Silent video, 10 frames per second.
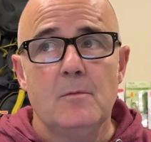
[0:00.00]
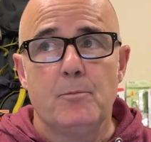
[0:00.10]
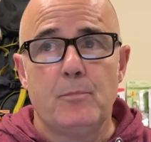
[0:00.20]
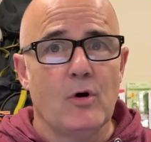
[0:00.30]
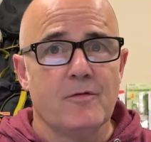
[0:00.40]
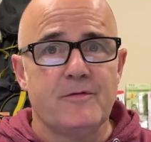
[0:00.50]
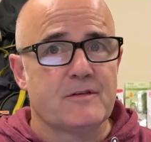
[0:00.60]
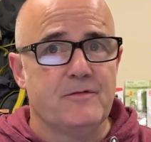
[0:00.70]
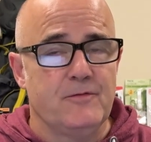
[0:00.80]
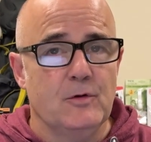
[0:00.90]
perfect
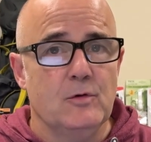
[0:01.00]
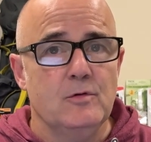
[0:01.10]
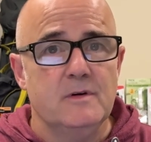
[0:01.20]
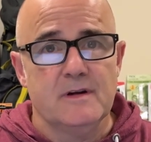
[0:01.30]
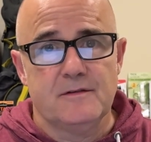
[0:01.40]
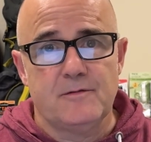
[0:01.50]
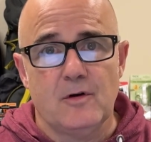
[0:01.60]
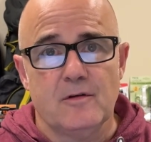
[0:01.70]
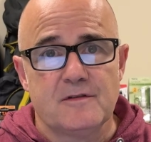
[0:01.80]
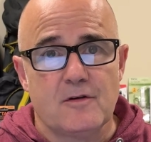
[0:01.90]
food as
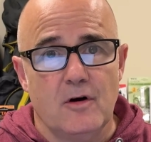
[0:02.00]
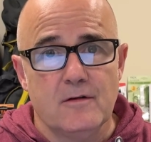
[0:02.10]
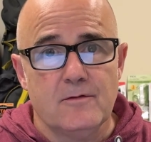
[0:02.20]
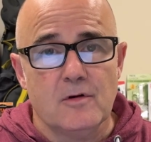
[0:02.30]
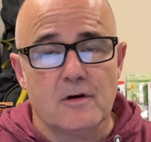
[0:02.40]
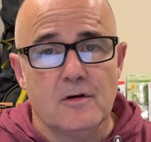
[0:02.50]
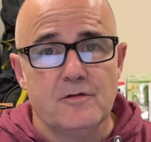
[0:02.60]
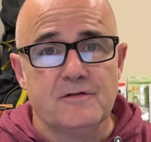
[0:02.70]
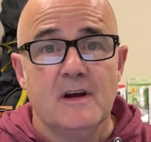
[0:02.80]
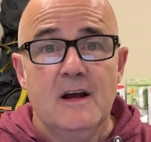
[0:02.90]
far as carnivore goes,